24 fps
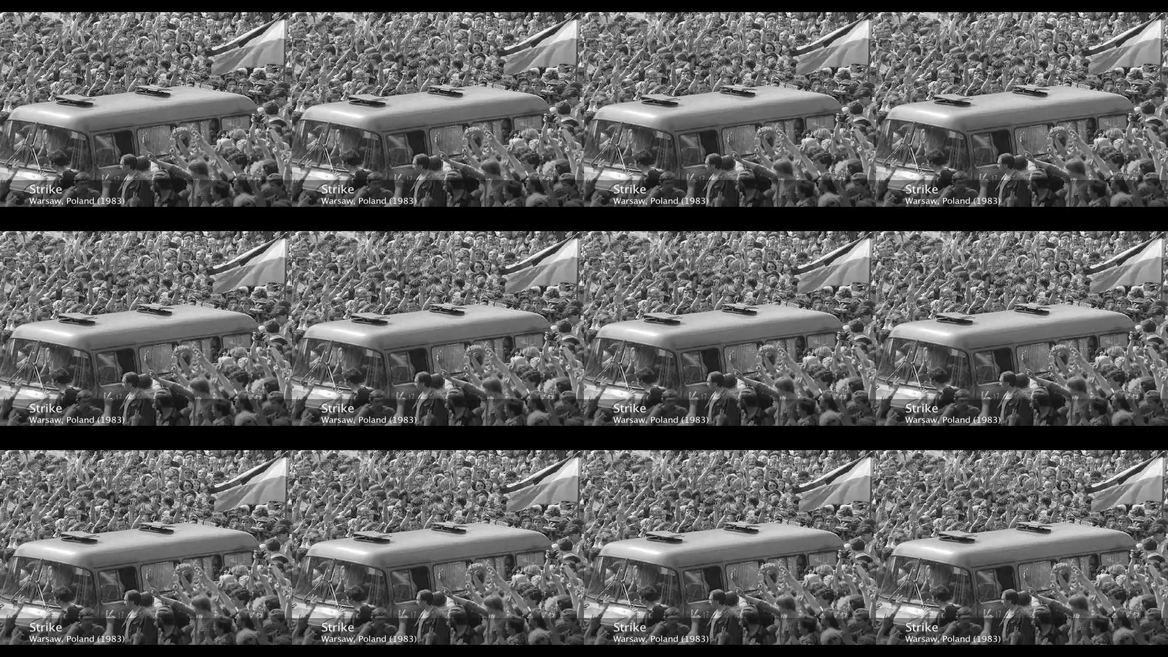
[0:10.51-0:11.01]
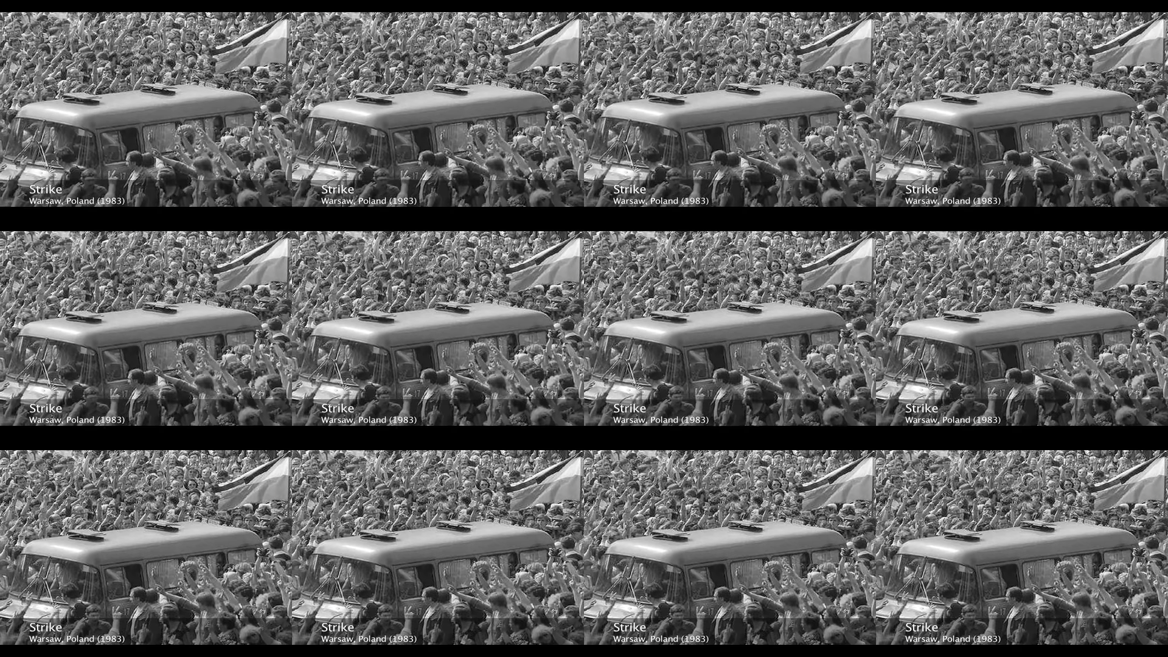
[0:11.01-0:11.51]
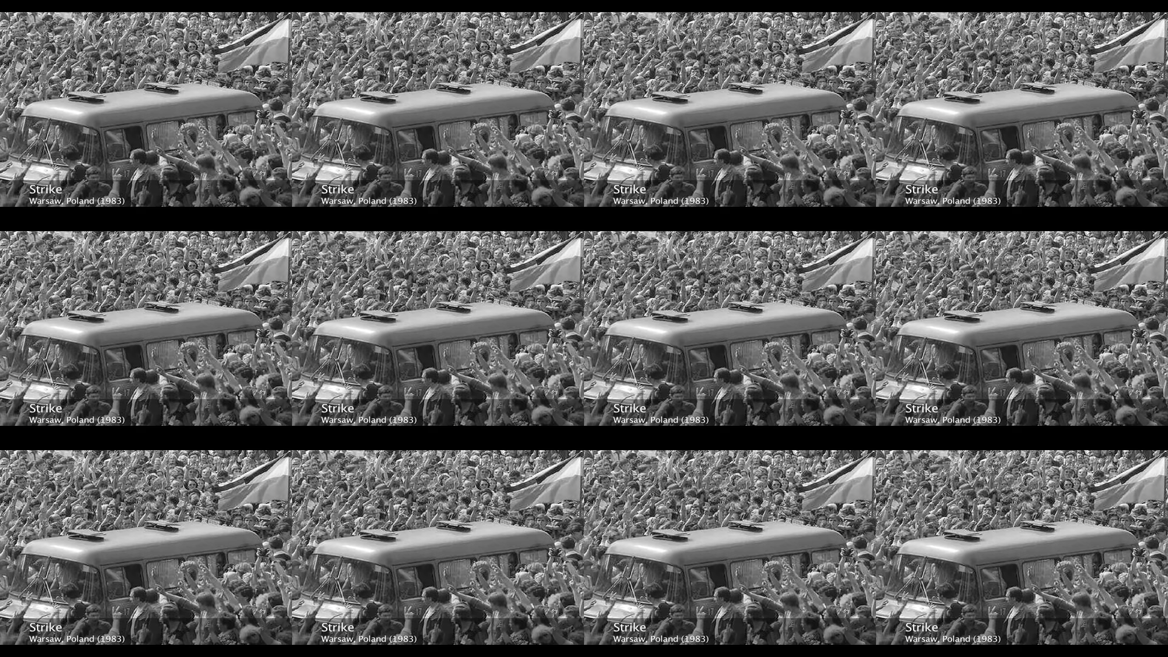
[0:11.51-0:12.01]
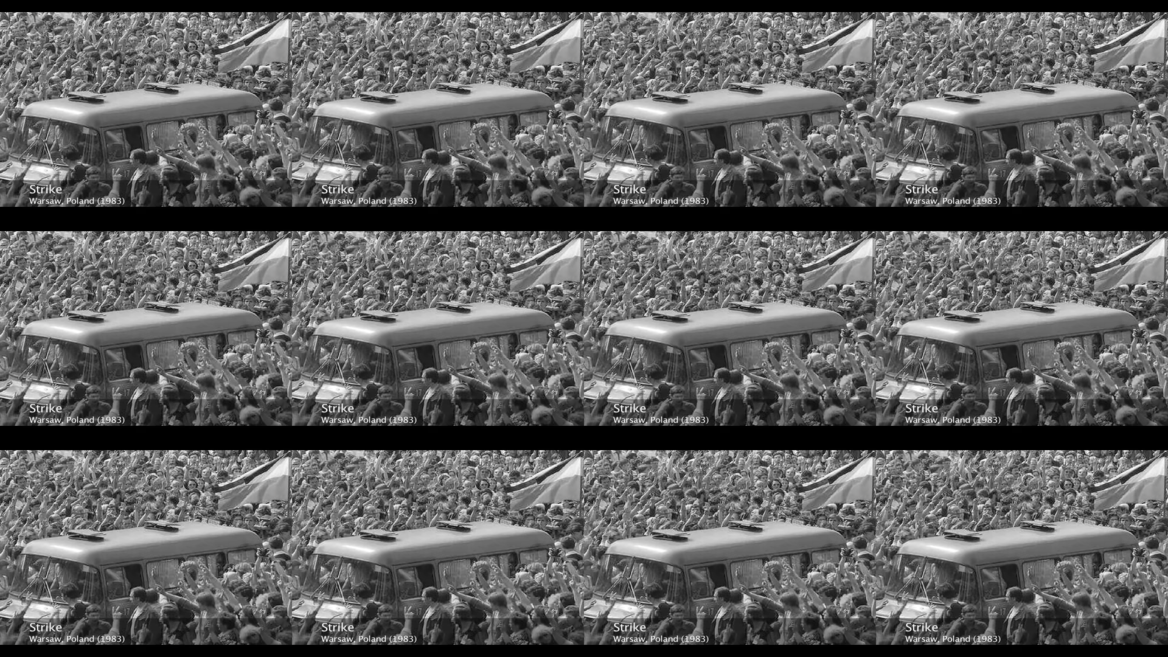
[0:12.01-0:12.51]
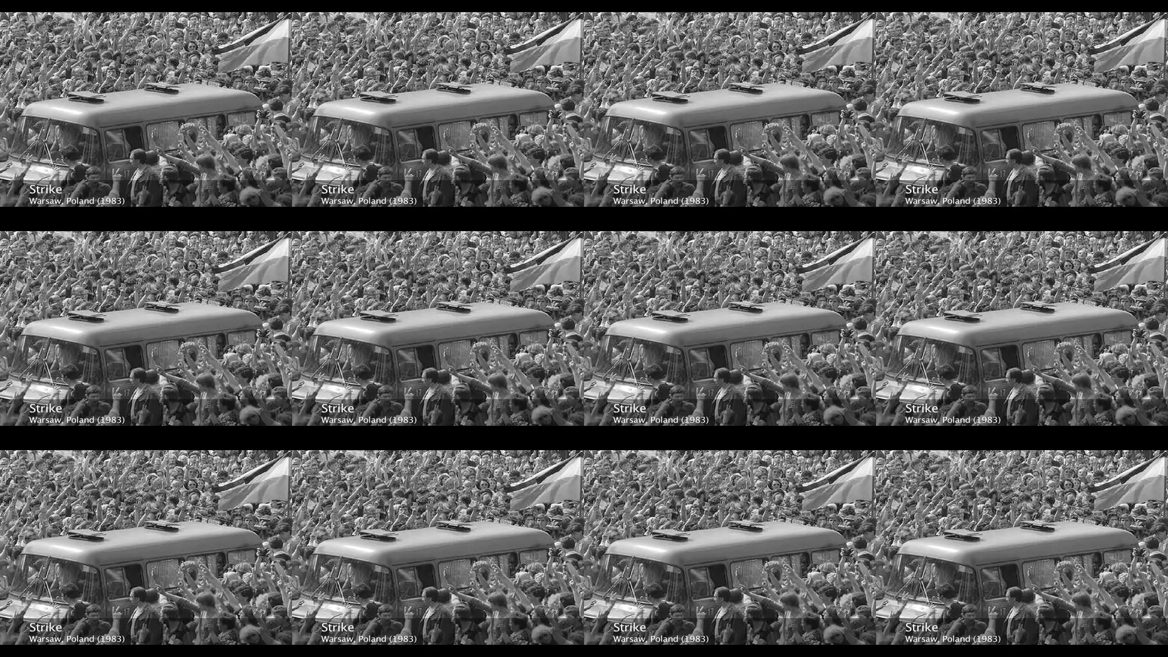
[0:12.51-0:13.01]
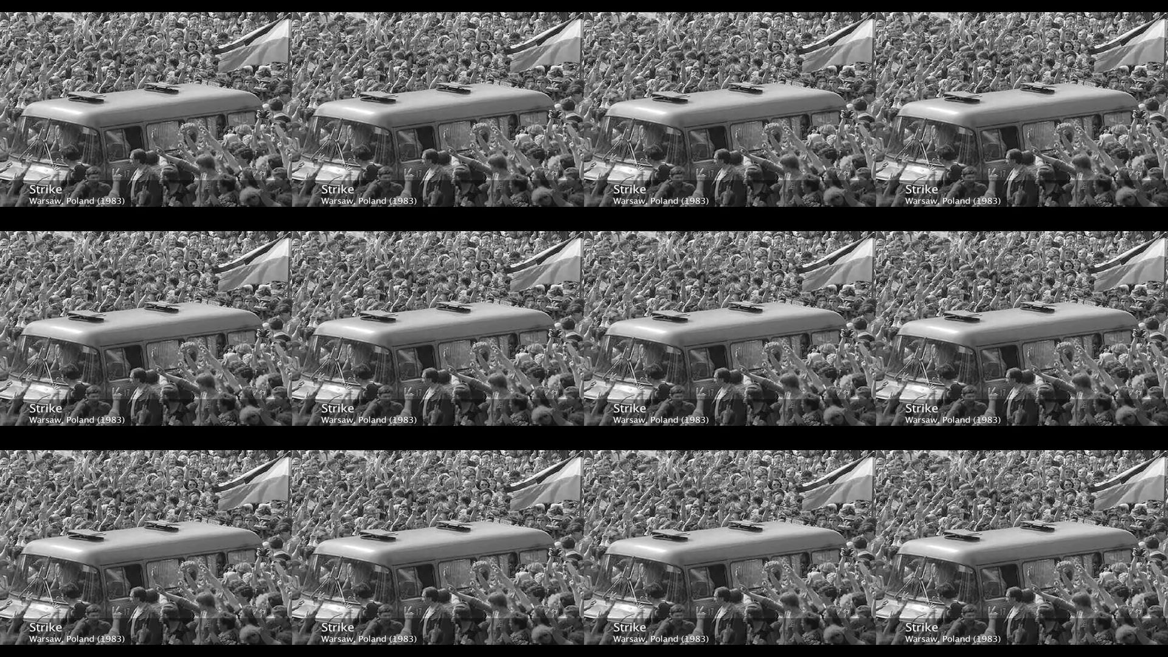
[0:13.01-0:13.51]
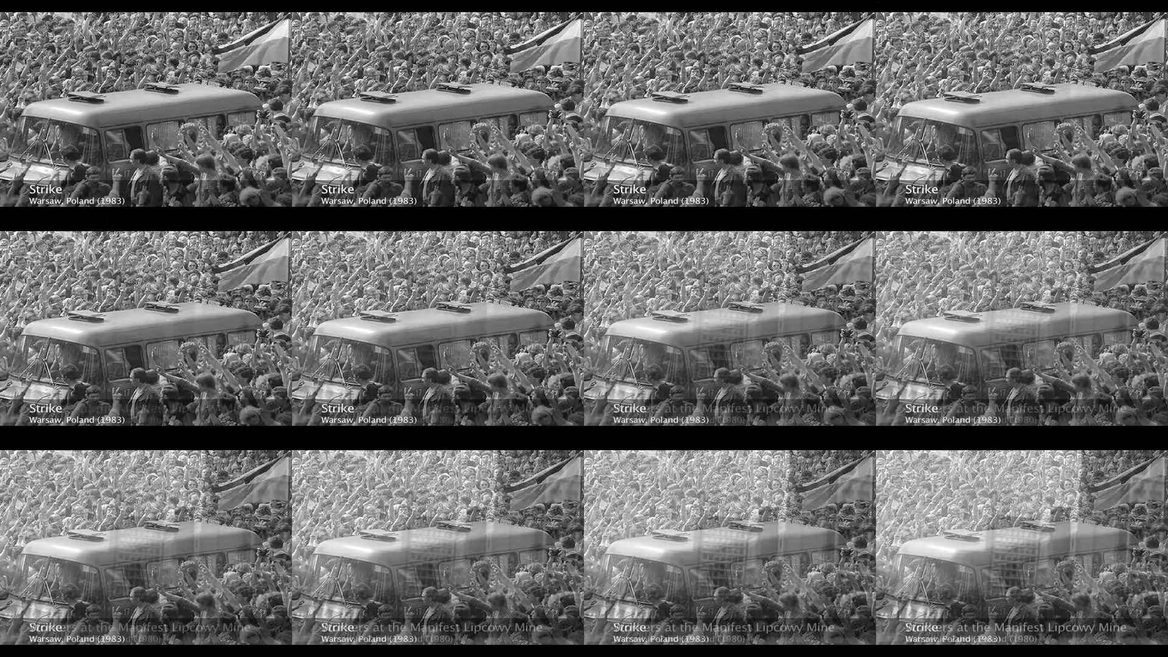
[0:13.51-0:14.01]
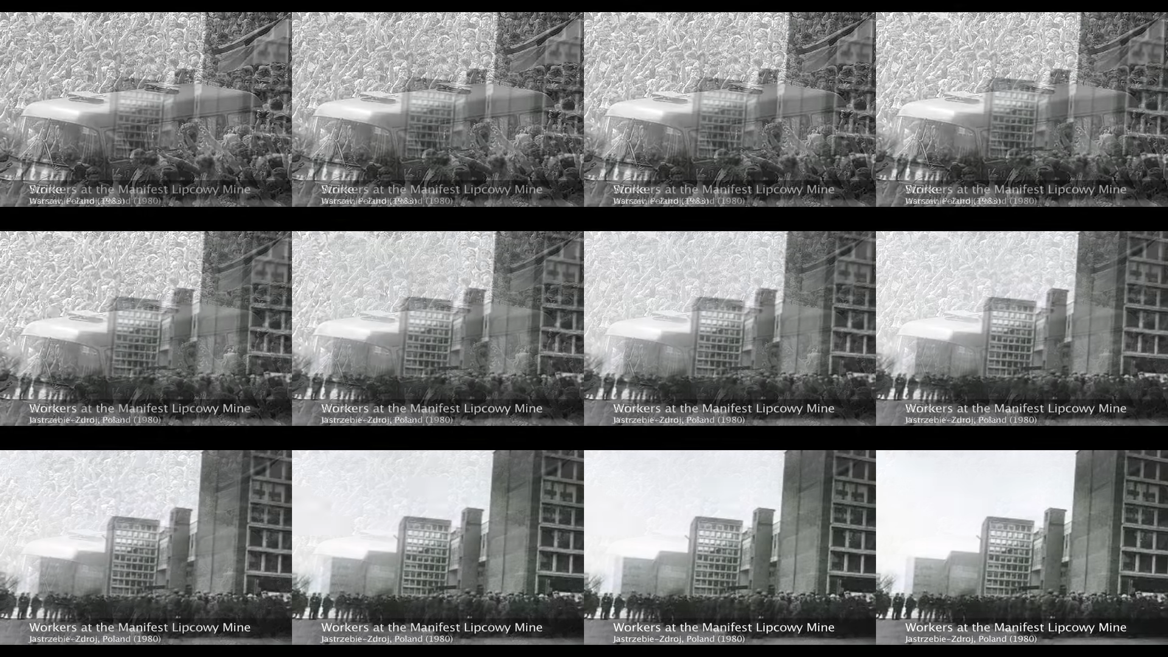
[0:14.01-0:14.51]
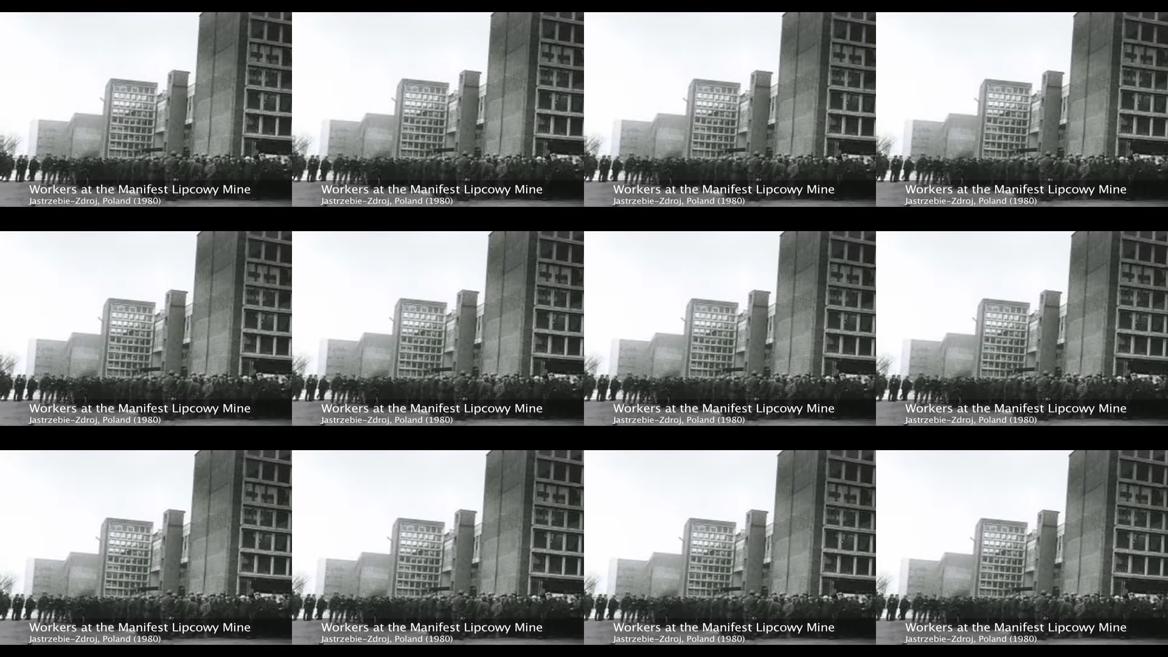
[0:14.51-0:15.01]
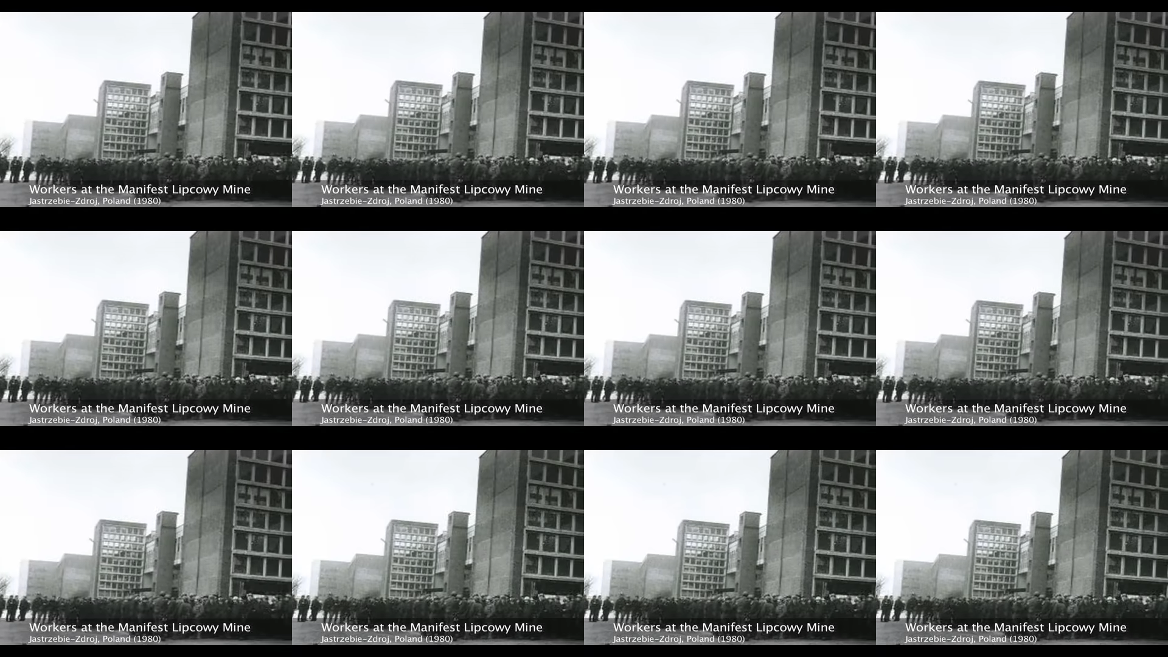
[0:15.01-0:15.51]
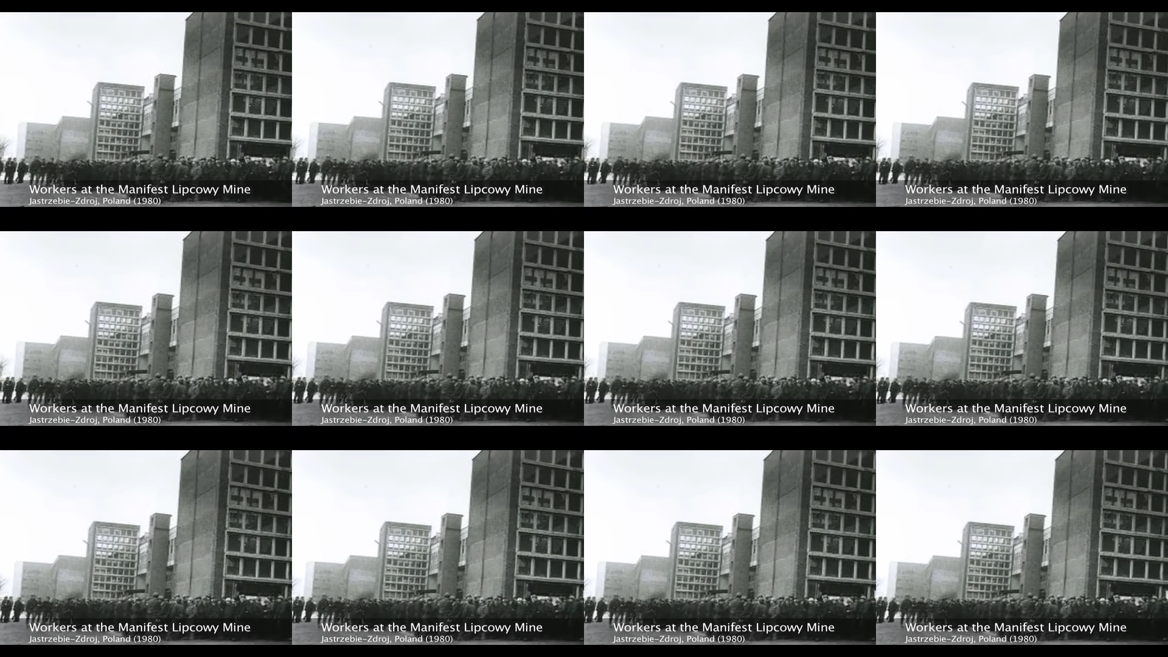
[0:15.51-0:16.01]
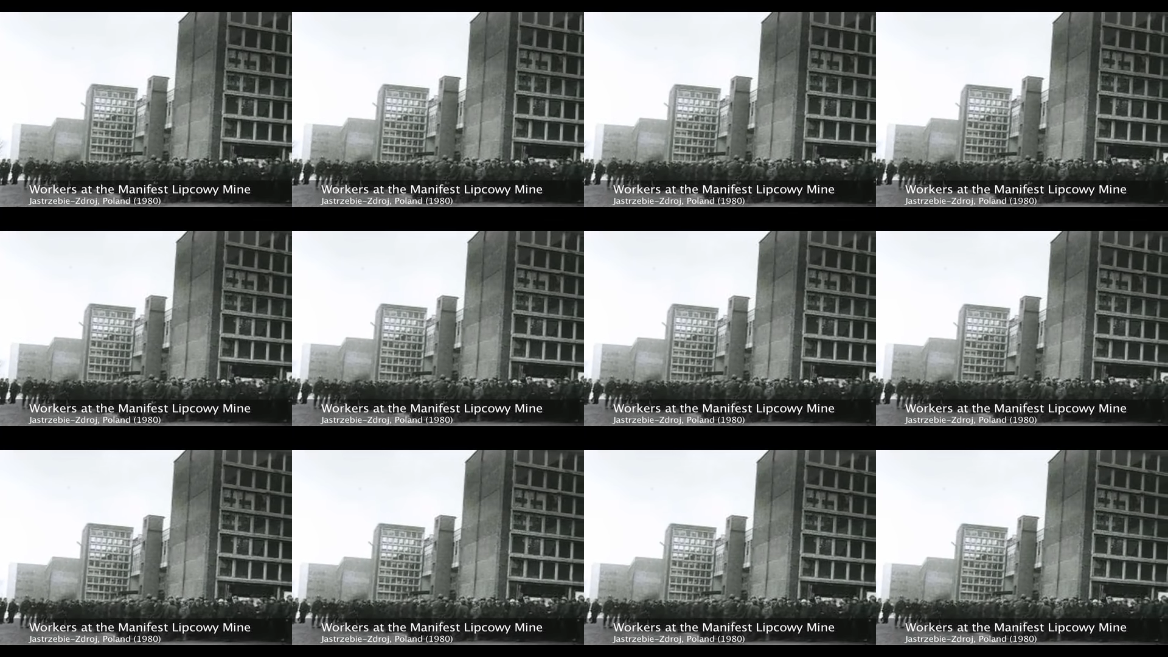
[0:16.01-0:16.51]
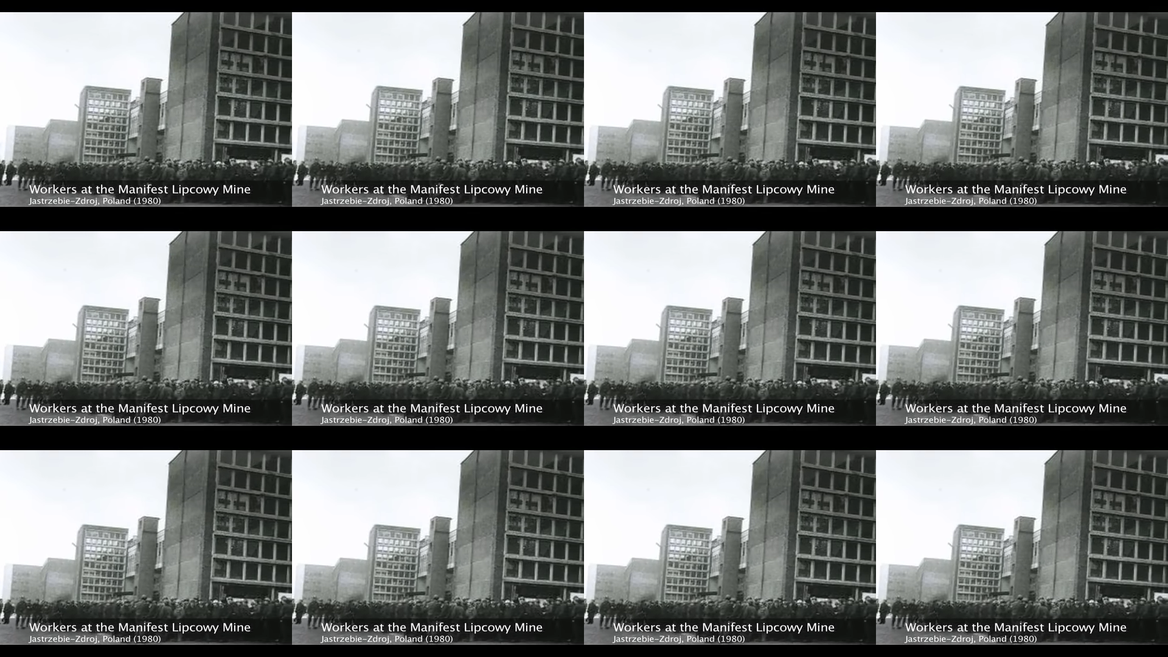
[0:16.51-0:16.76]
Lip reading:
No face is visible, so there are no lips to read.